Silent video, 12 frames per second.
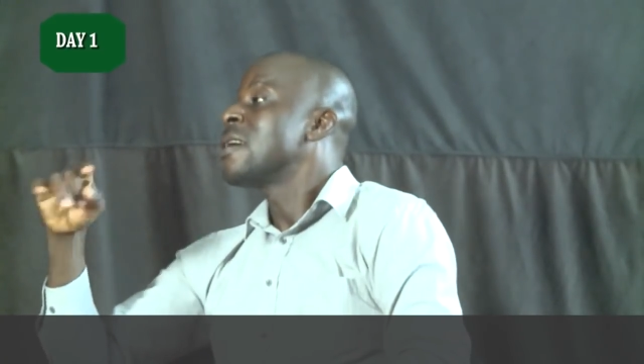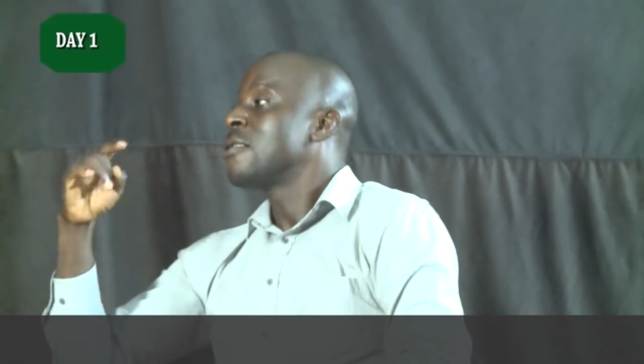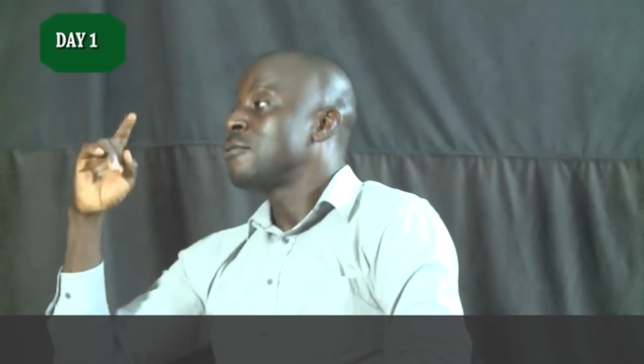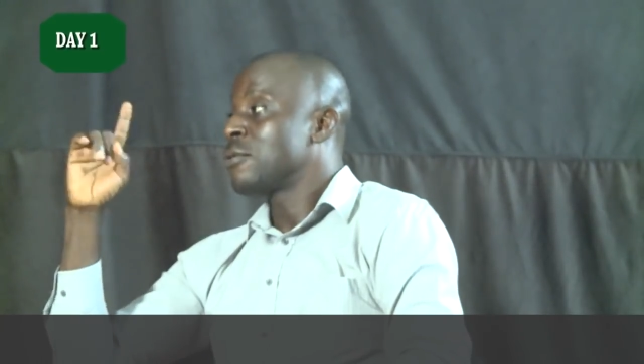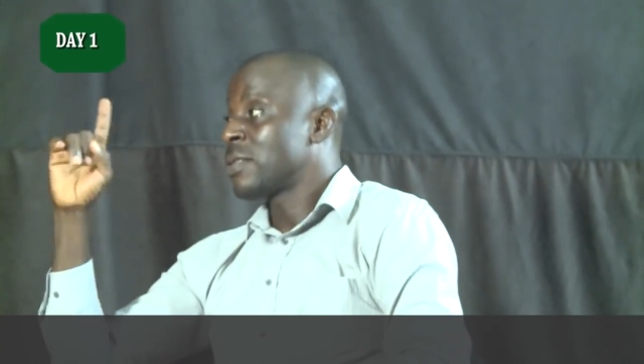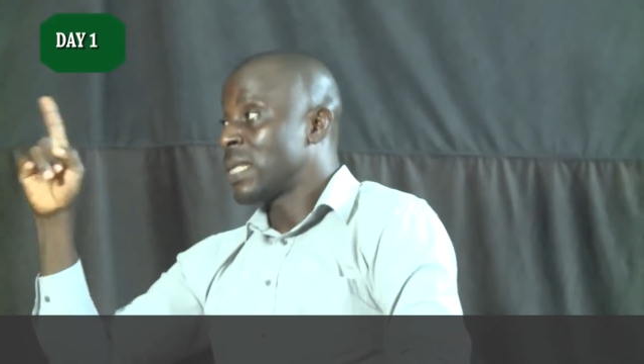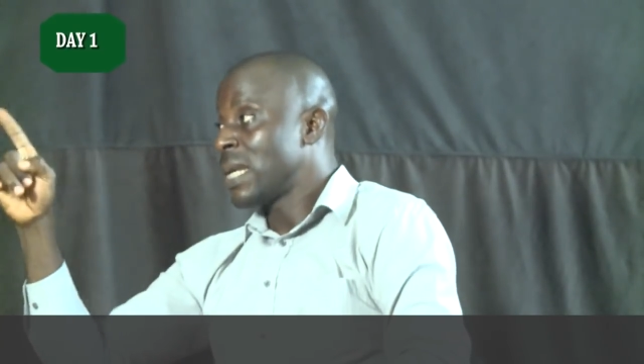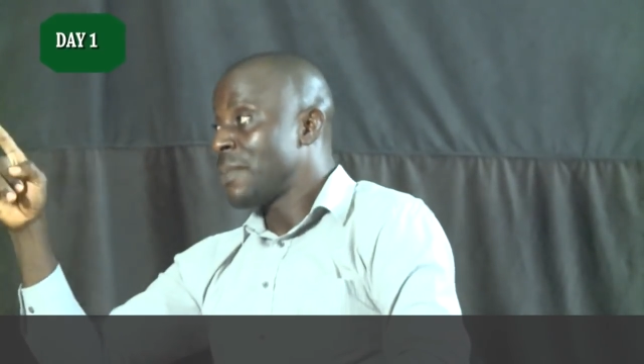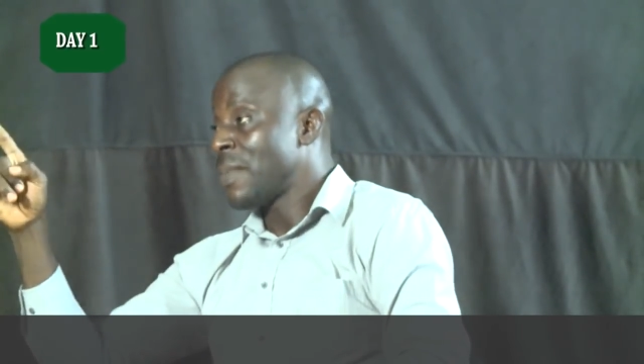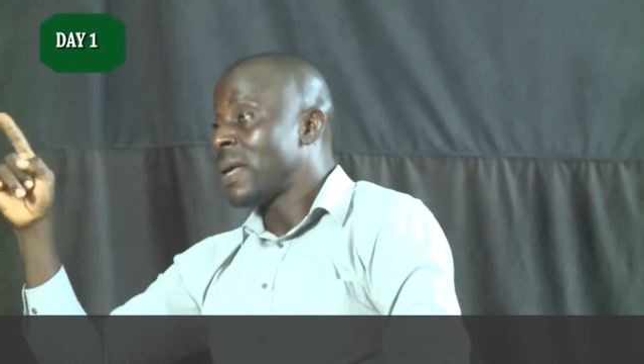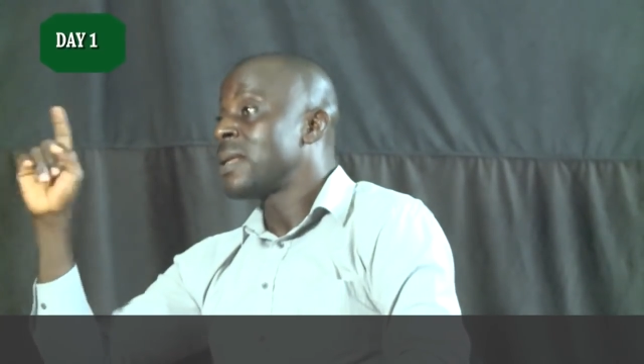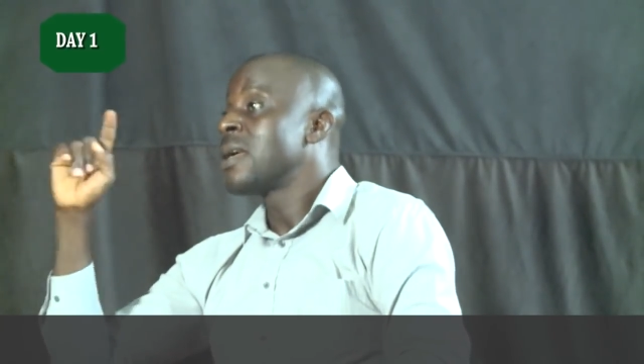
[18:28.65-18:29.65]
those 3
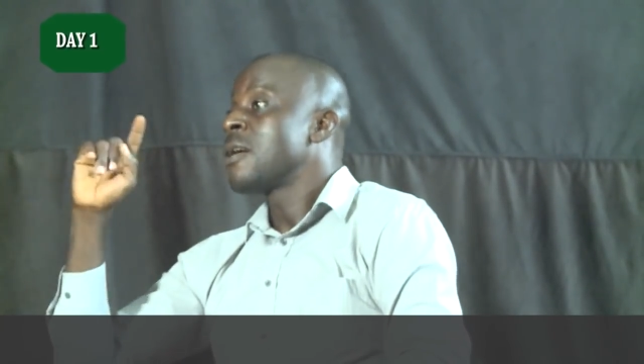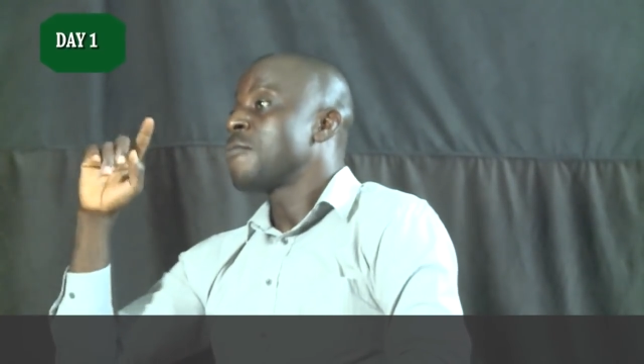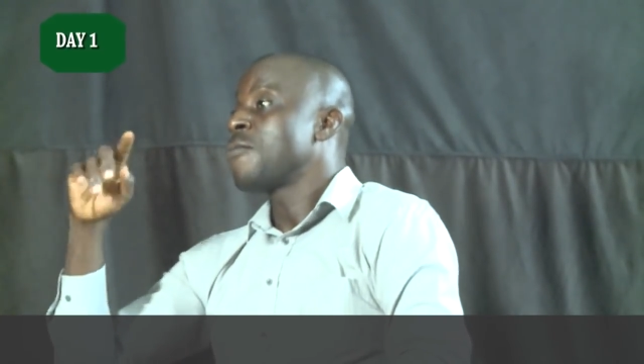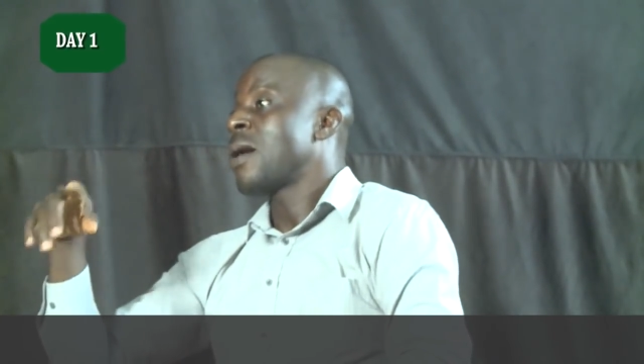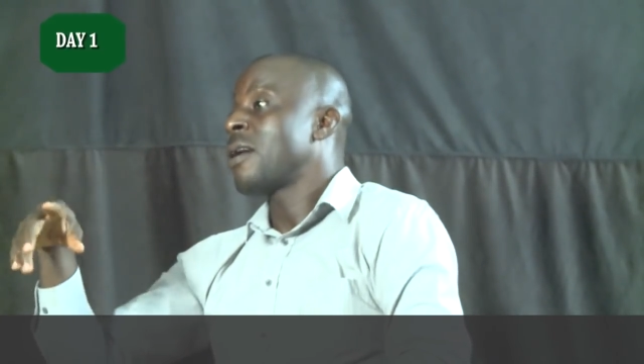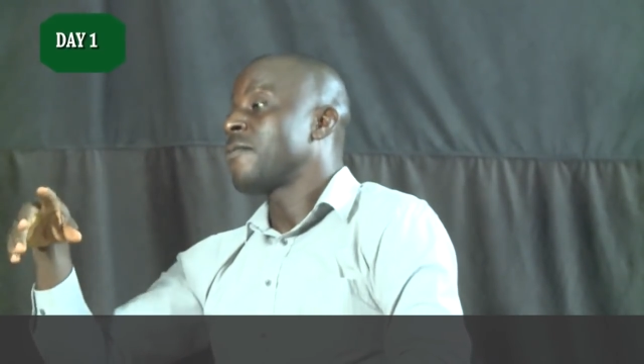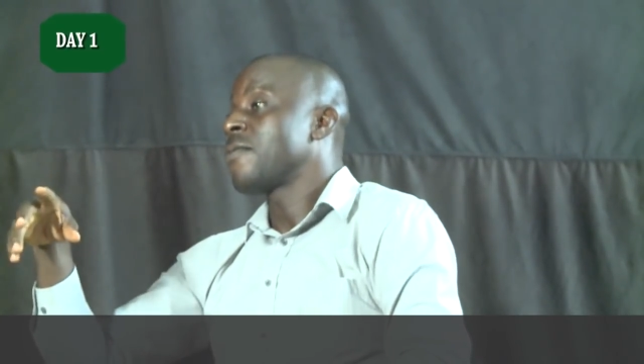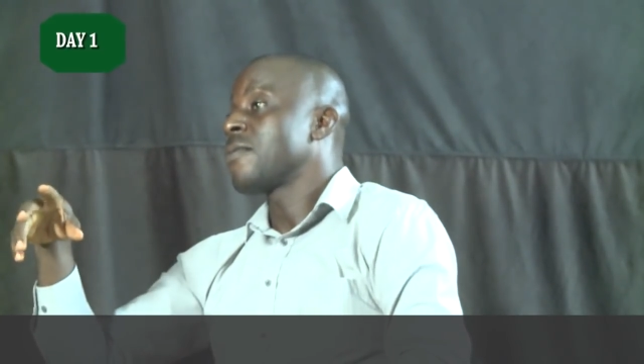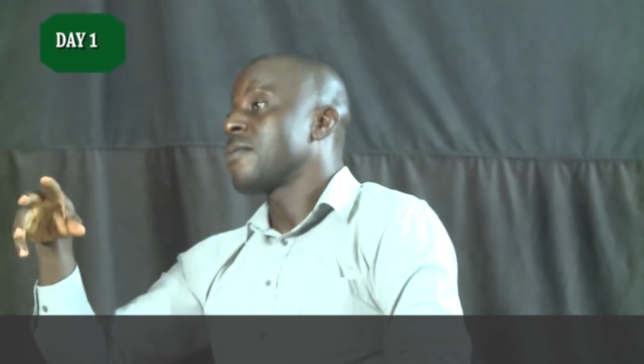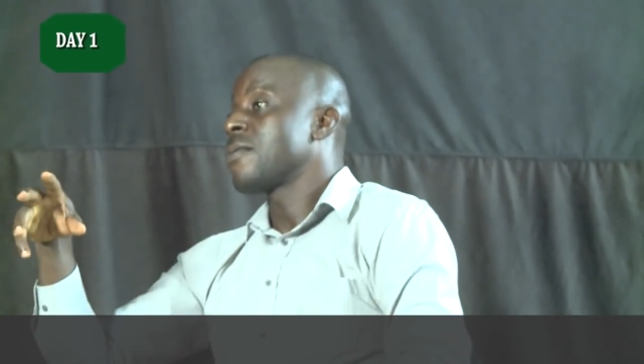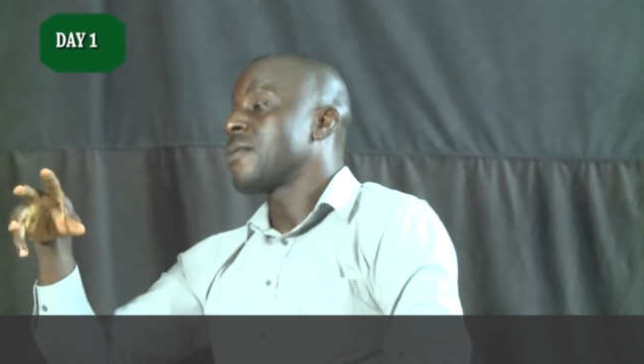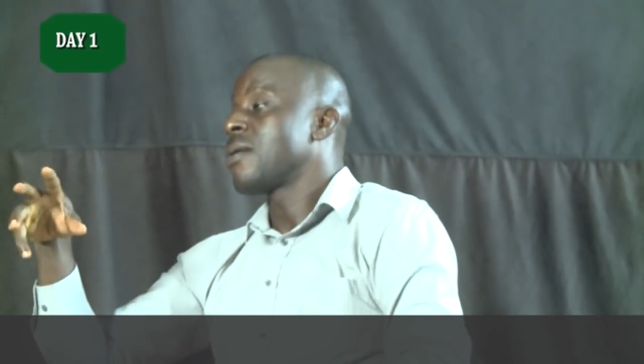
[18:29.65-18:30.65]
men will have
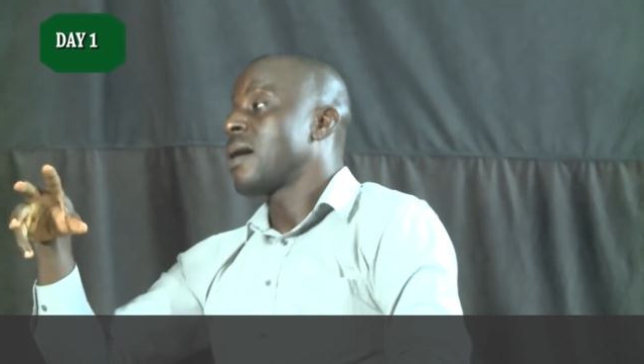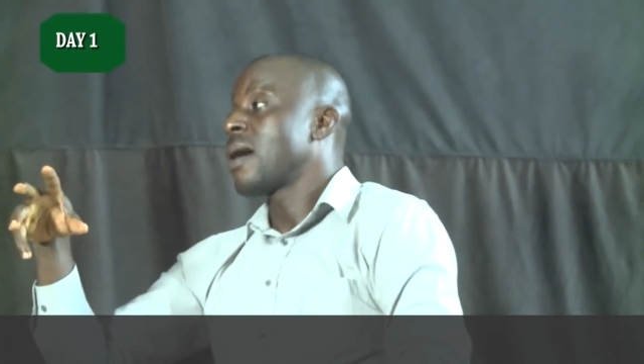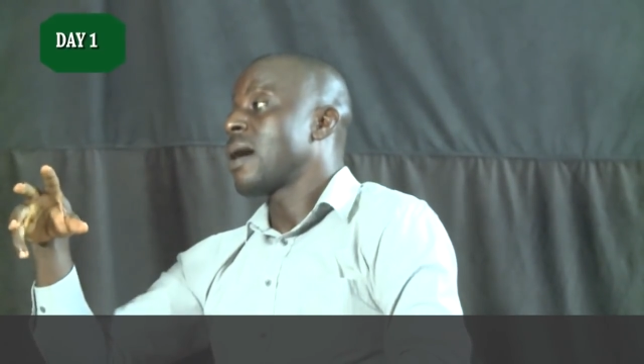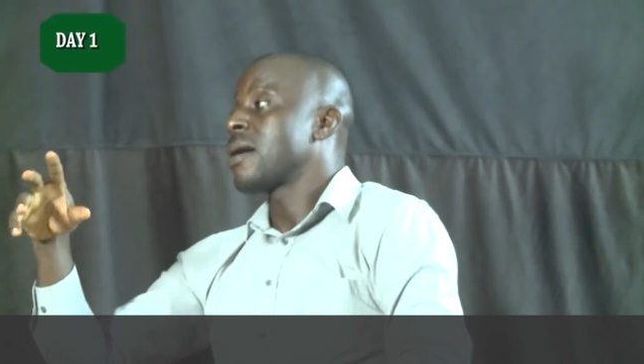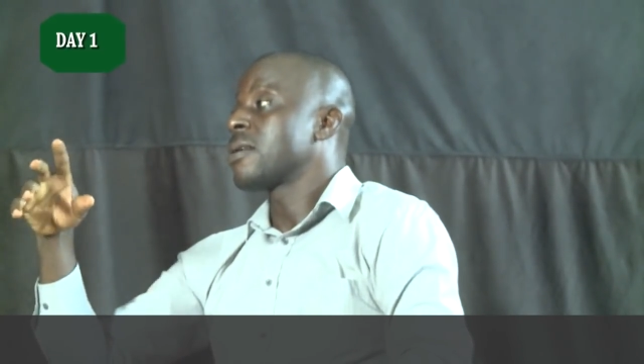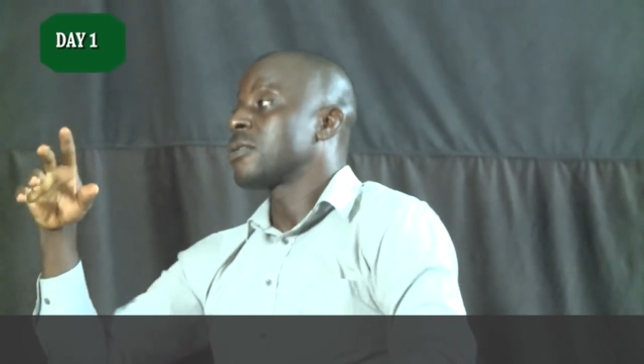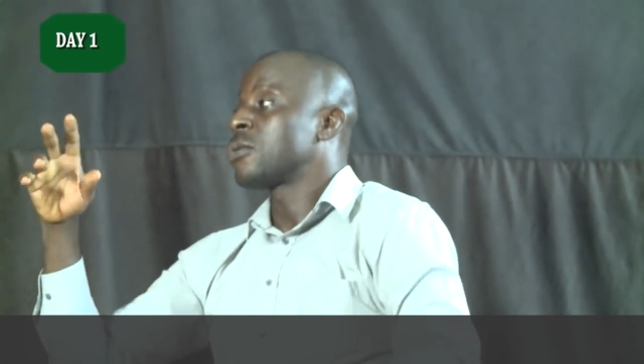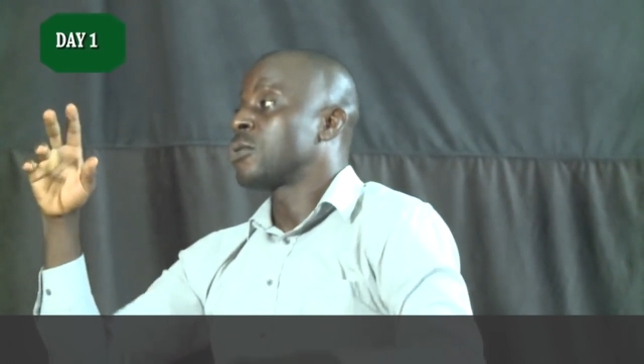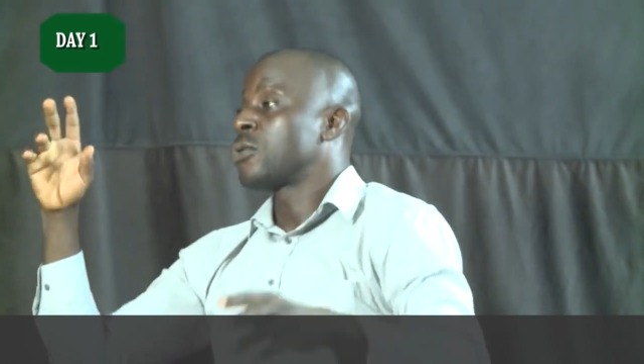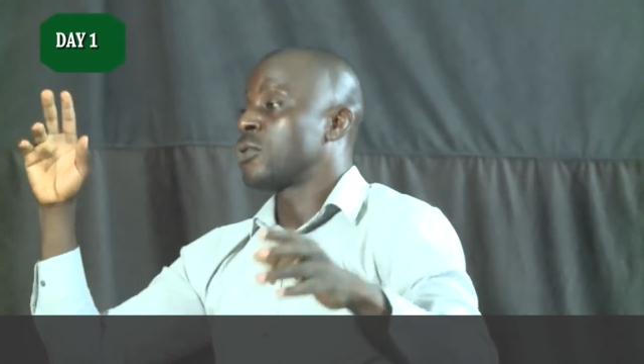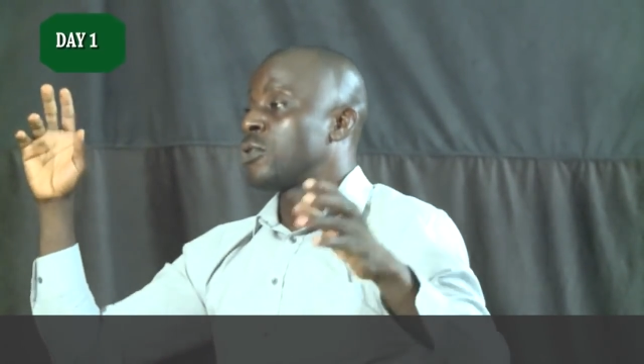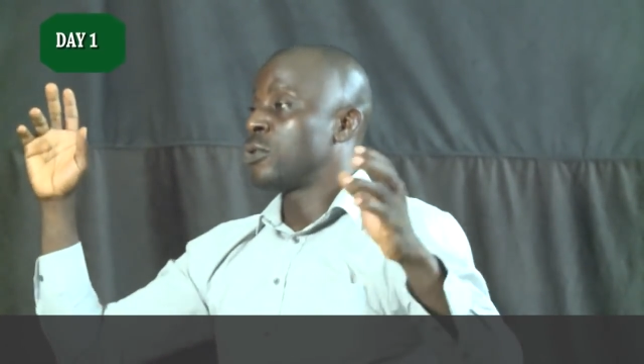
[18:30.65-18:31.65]

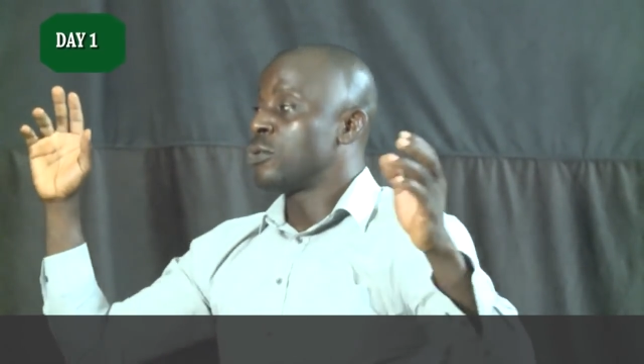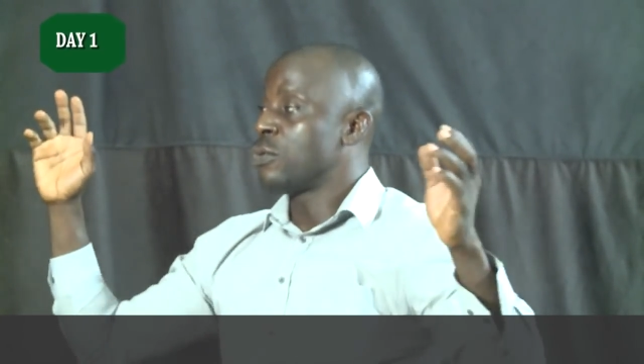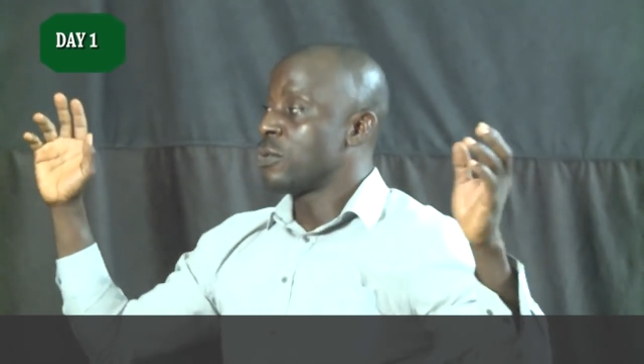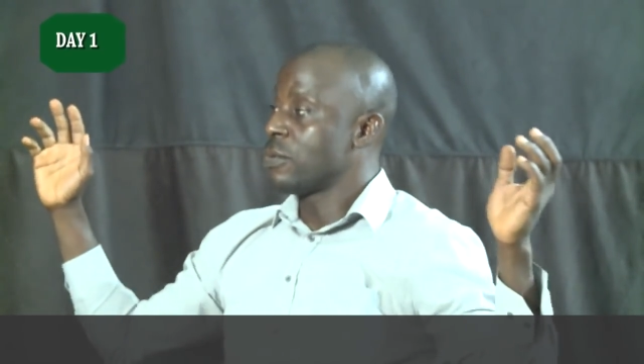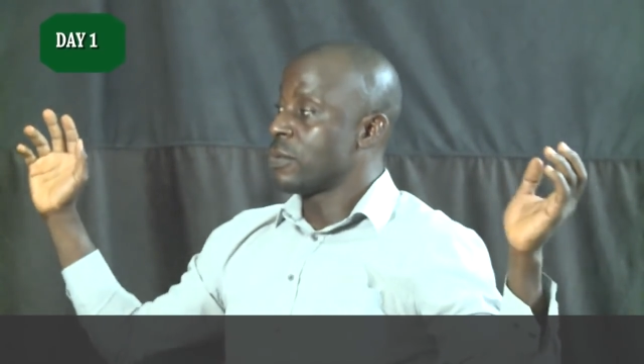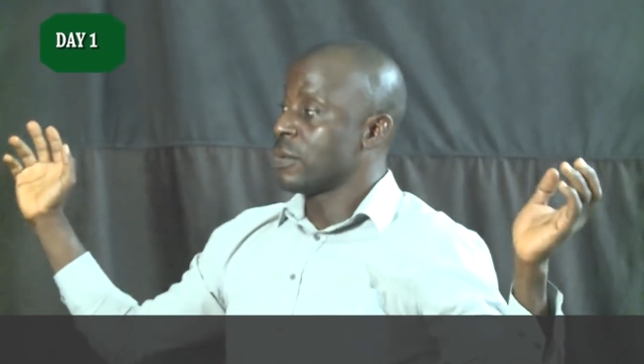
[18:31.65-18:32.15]
2.